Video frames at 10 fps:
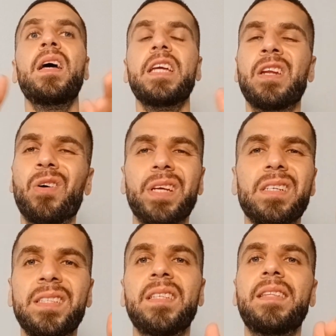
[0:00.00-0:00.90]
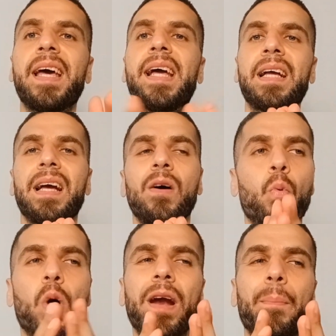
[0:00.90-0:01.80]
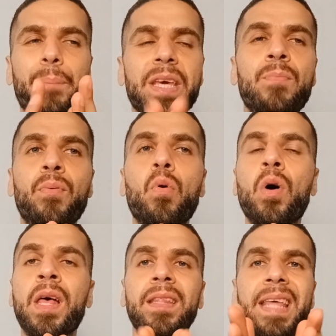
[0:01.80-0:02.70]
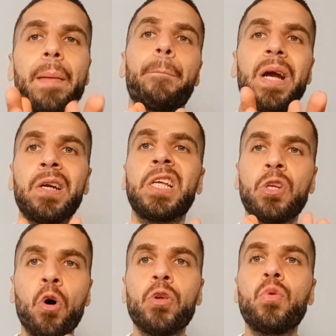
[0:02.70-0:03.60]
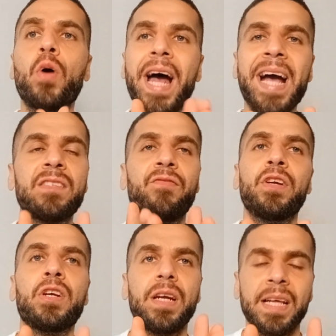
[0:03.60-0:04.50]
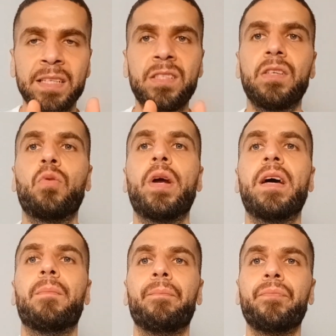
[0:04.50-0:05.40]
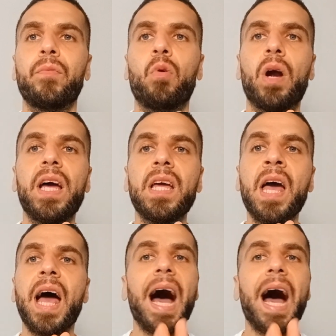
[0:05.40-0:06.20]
you know, there's this thing where people that barely know you ask for your Instagram right?